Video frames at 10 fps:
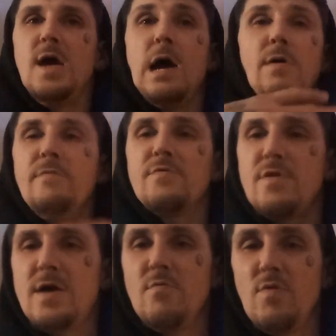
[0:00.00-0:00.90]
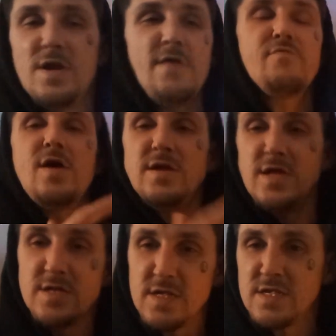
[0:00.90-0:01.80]
whatever I
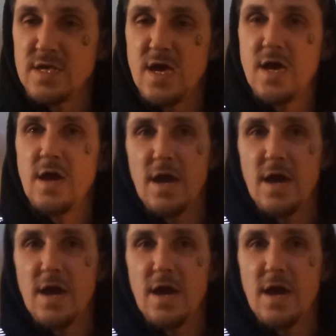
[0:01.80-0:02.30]
need to say,